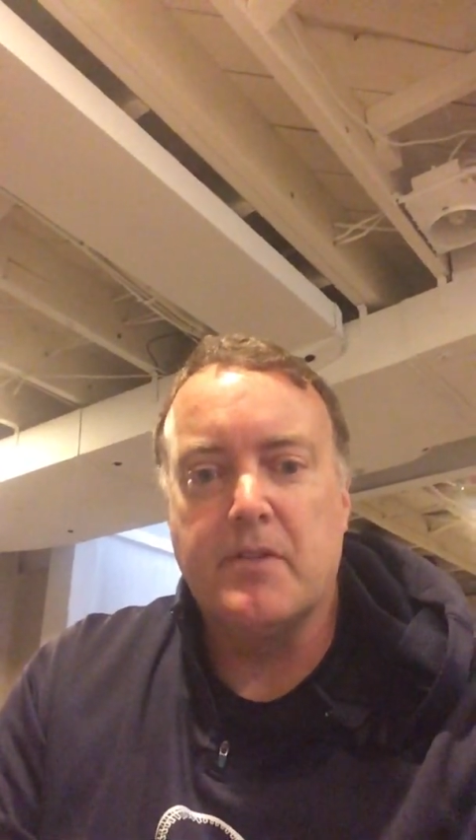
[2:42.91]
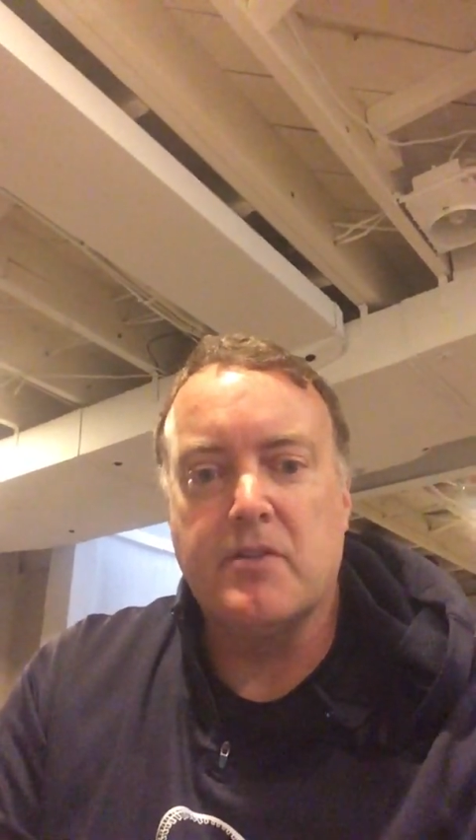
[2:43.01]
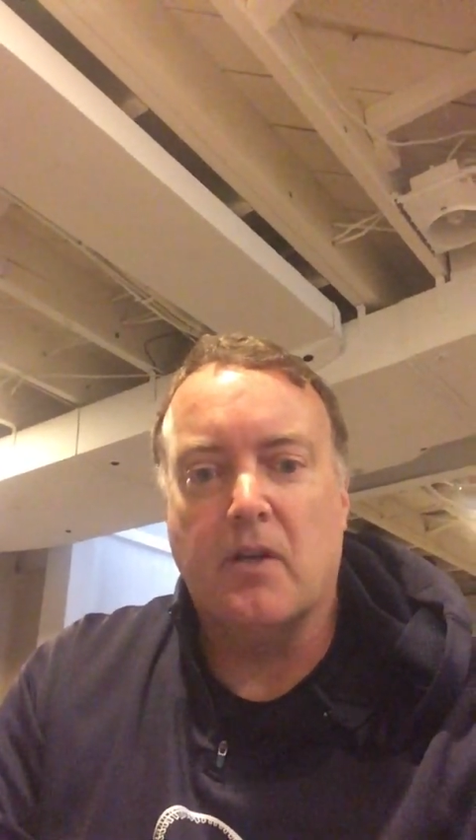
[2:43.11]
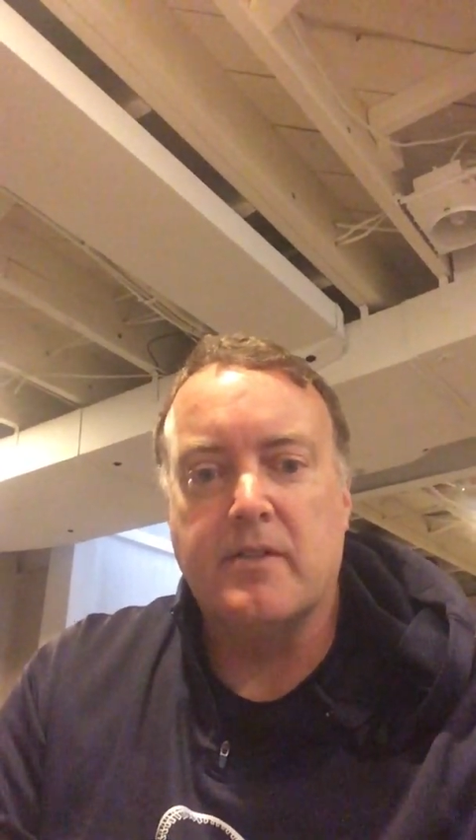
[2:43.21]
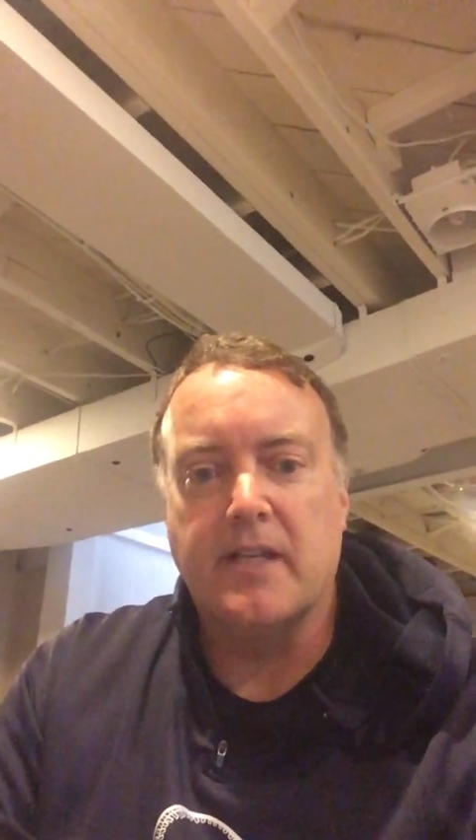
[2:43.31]

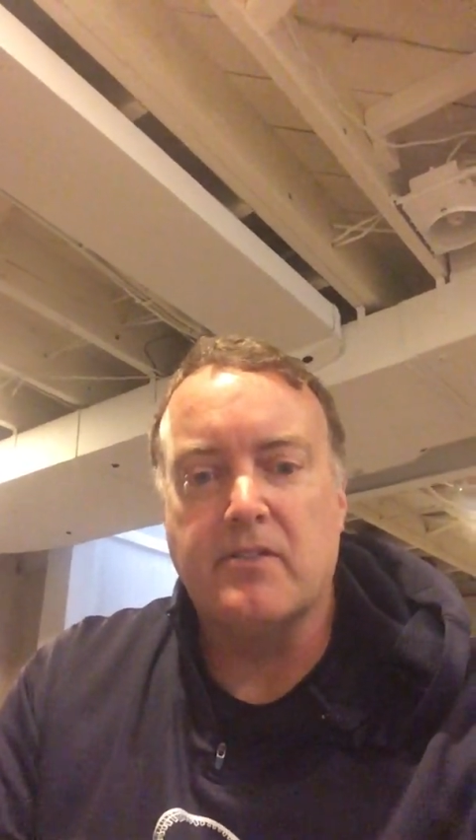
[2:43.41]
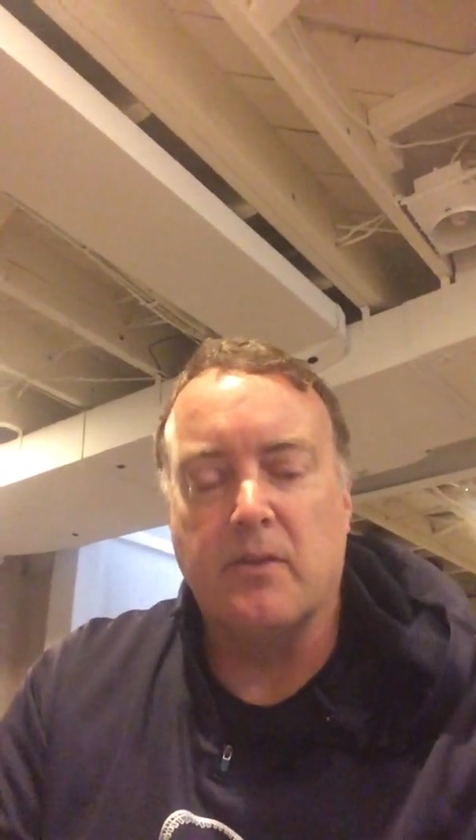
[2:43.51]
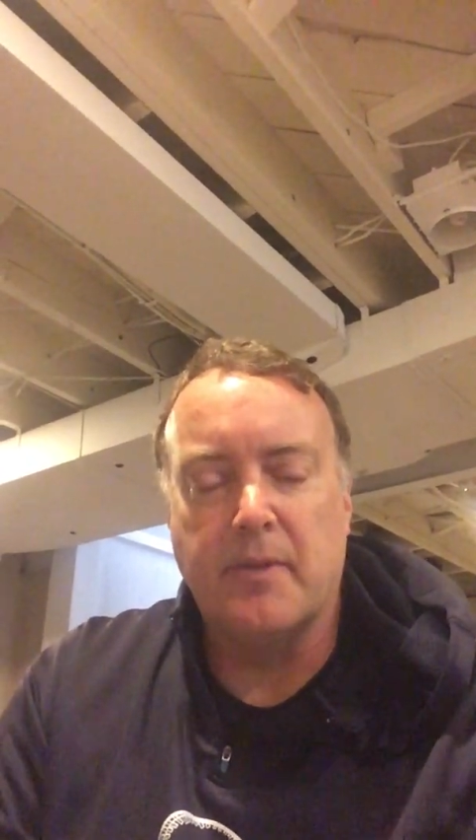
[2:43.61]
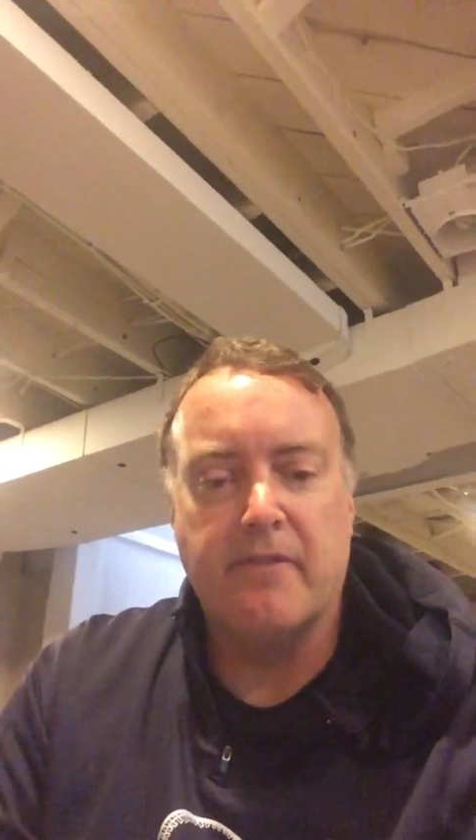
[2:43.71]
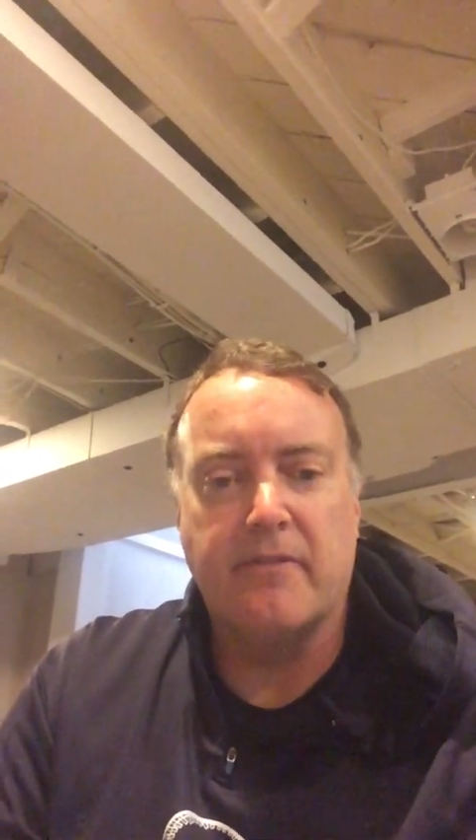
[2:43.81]
So it takes a
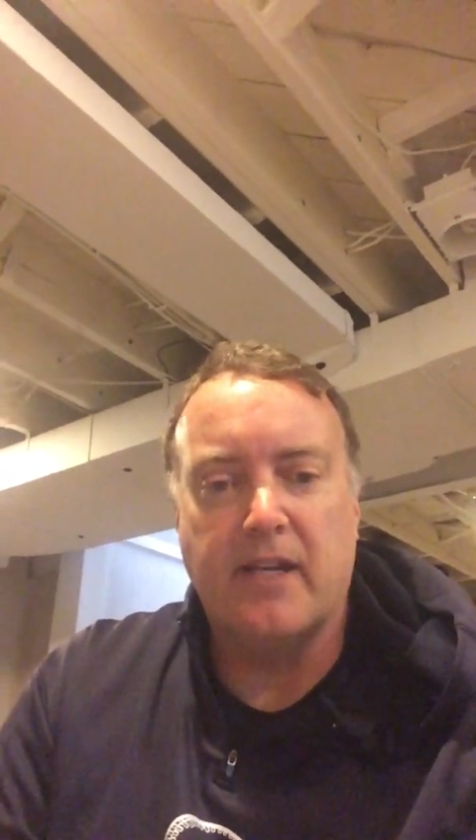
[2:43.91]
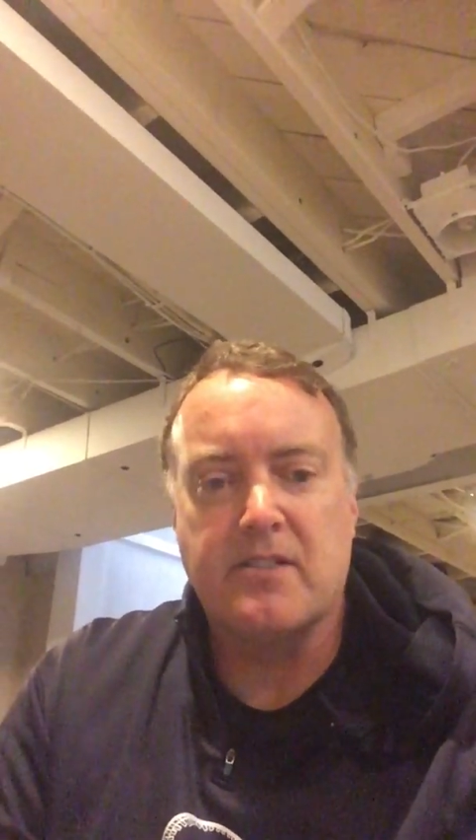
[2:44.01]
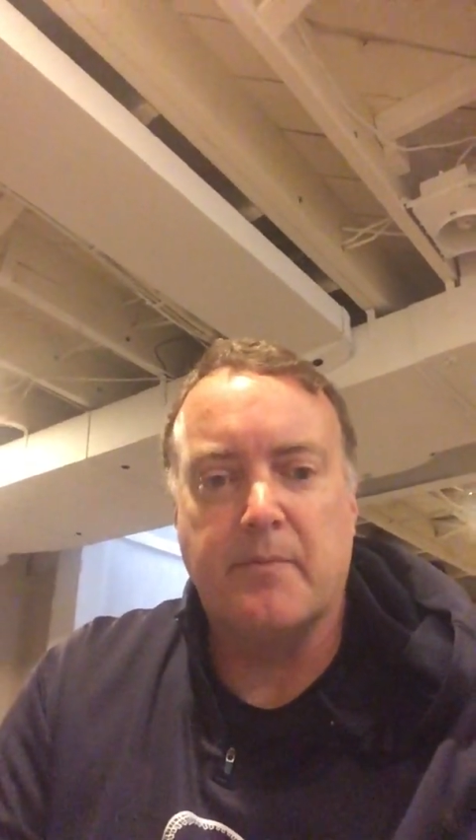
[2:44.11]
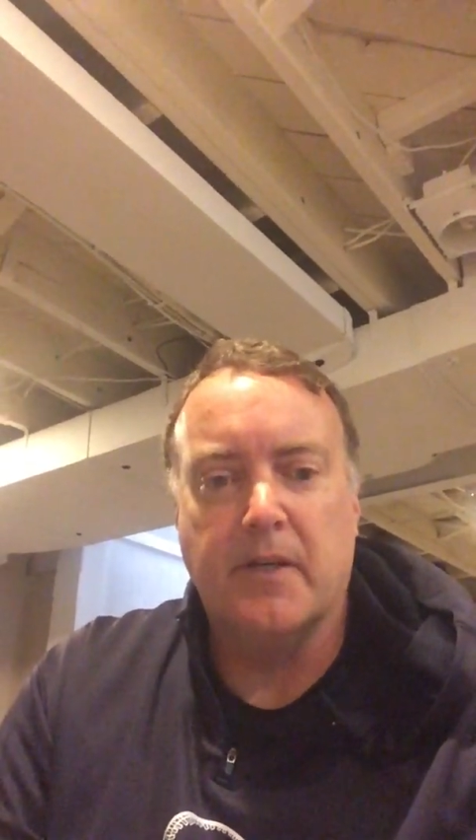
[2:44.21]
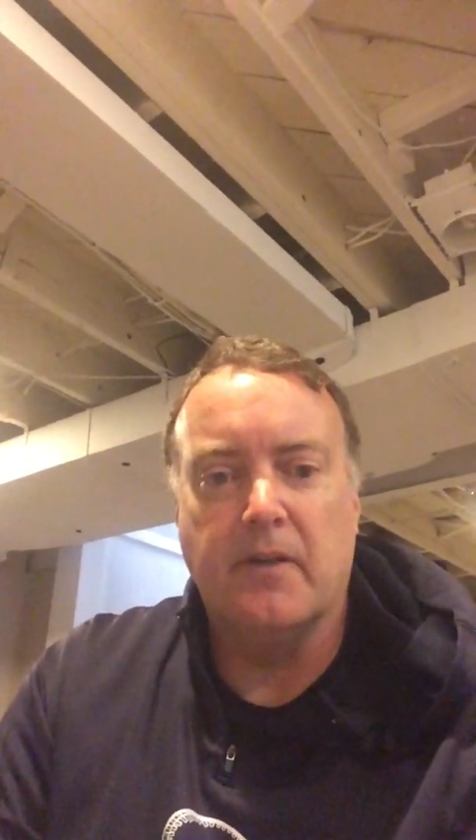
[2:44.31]
little bit of
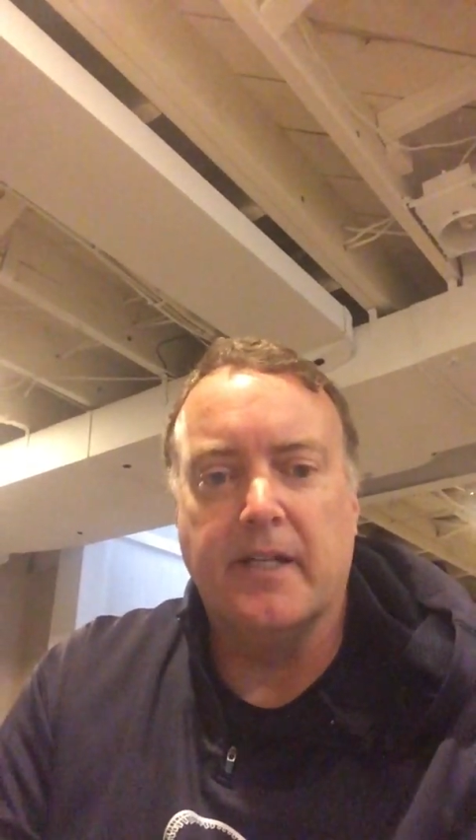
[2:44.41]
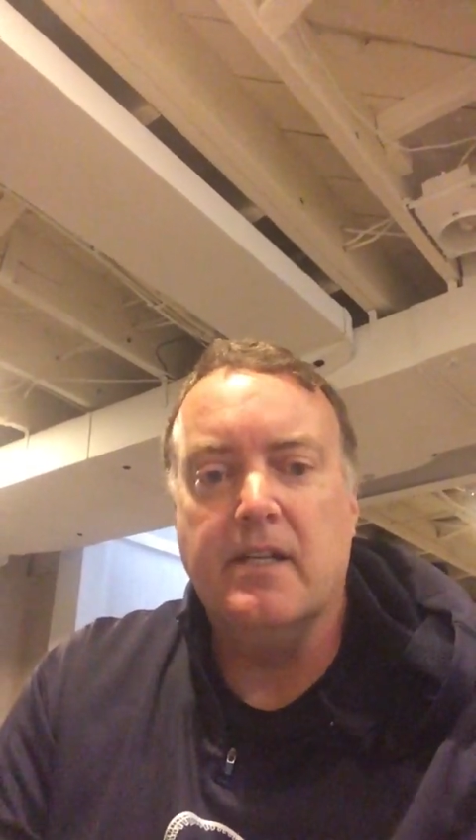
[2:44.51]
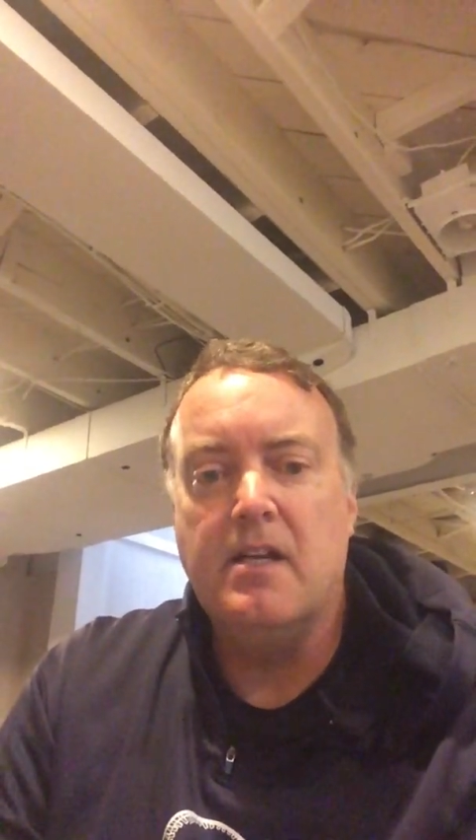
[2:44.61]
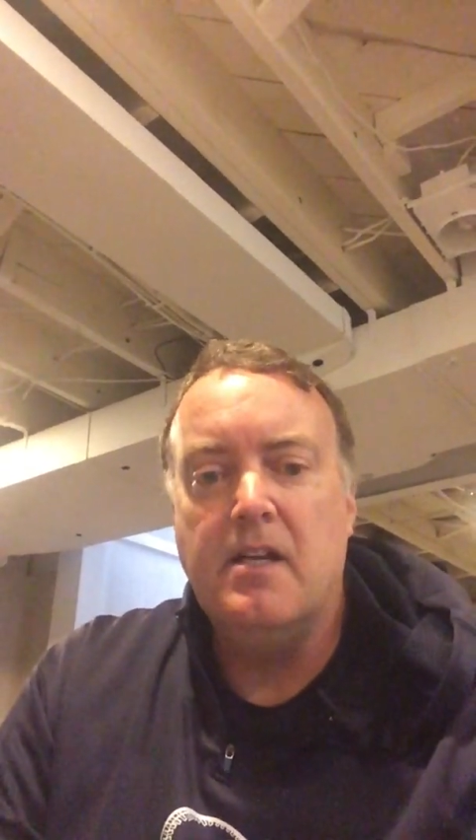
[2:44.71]
flexibility.